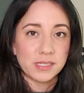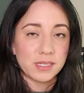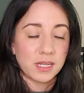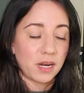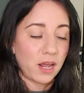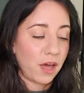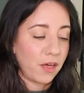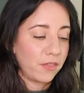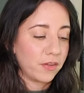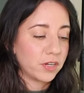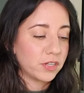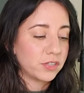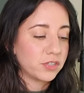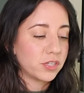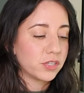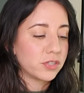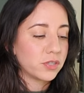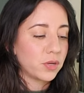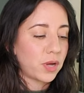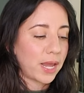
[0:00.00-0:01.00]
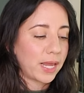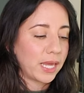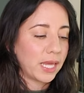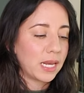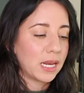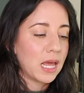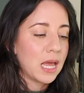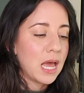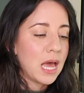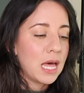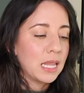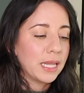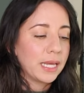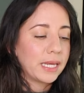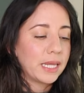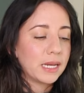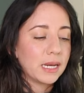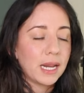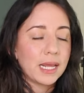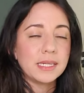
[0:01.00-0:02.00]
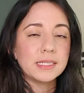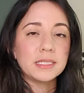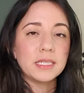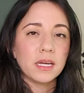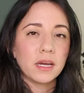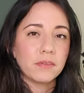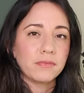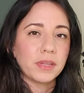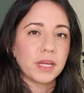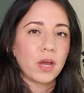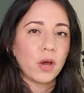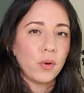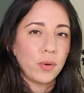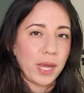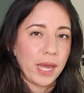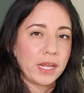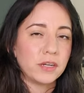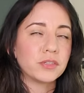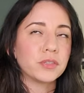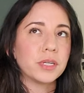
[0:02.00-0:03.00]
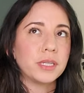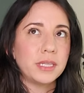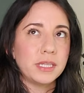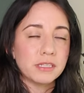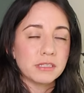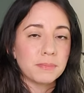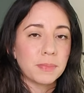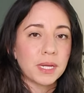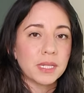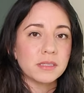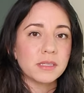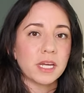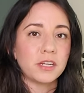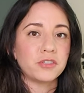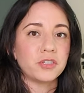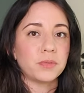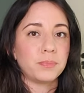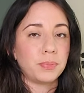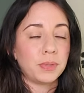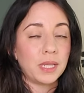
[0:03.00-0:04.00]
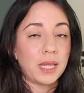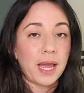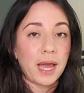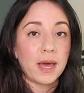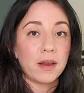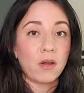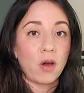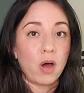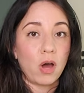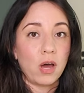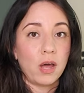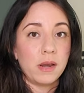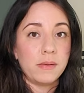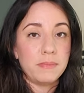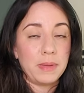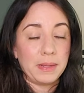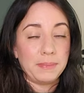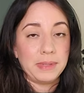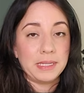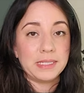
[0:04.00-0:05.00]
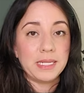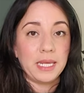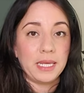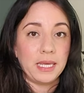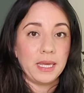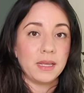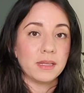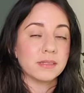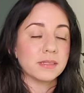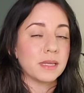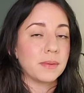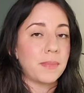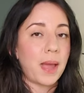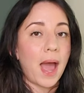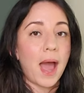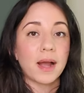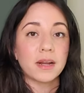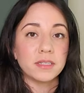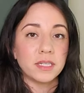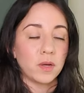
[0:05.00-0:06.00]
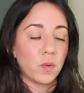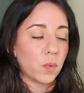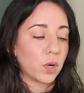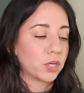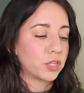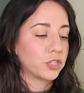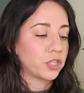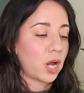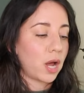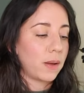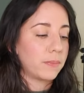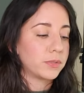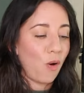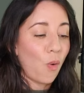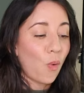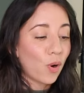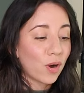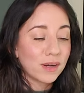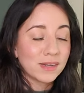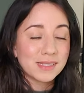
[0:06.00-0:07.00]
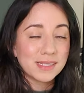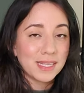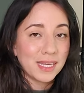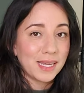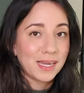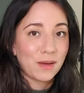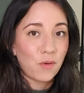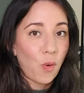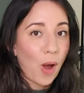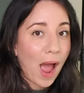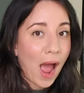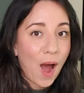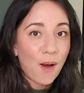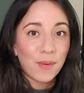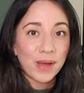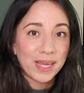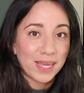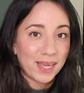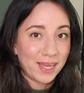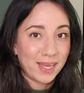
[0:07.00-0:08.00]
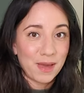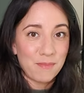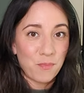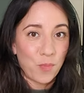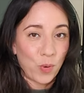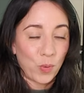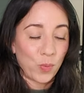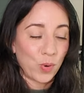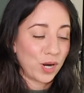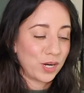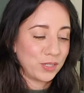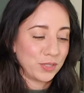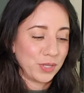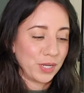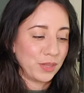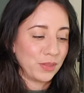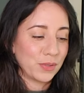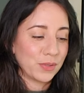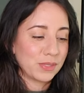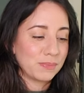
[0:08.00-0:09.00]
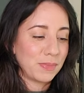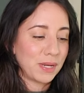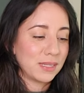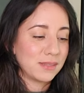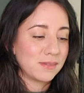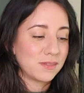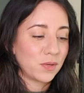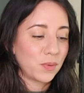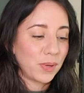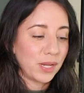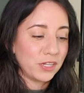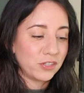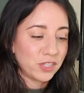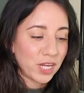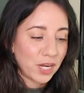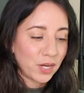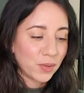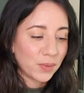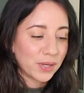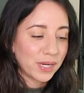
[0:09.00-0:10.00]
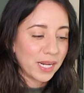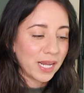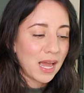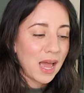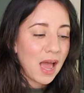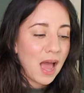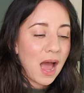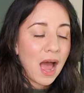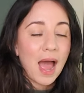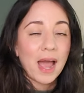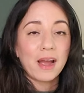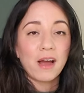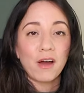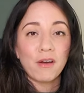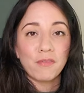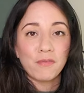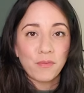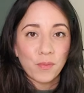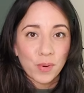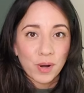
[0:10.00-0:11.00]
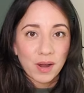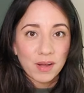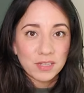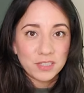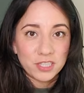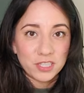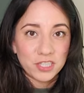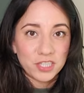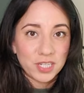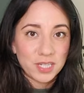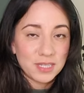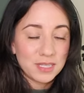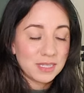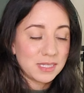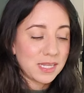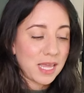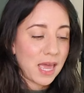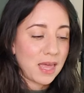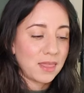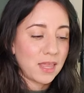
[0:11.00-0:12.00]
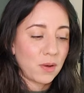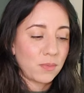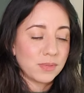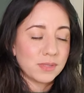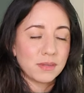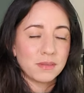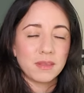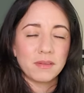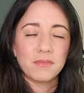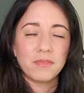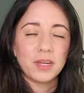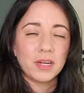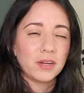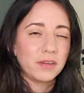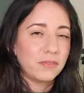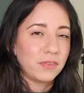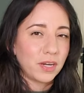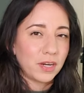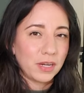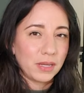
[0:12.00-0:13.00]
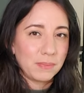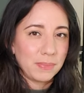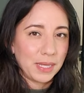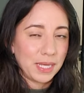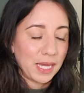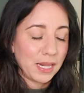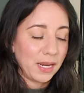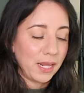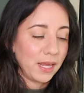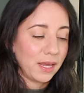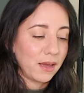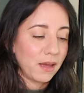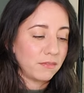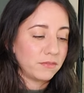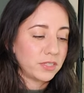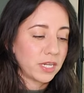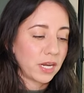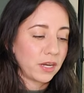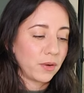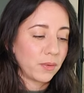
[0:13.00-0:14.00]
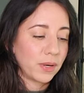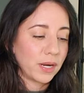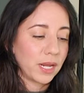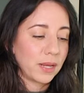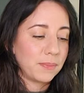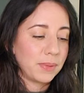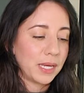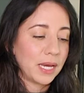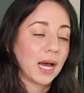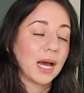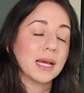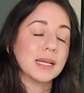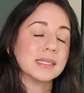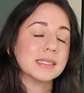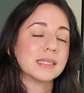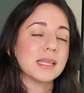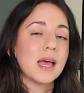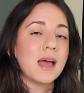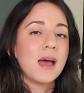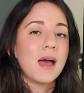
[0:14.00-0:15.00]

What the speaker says: than others, just so I can like get an idea of like, okay, during these months, I should plan on maybe taking some acting workshops or seeing how I can get more work during those months. So in January, I got 4 auditions, and that was at the very, very beginning of January because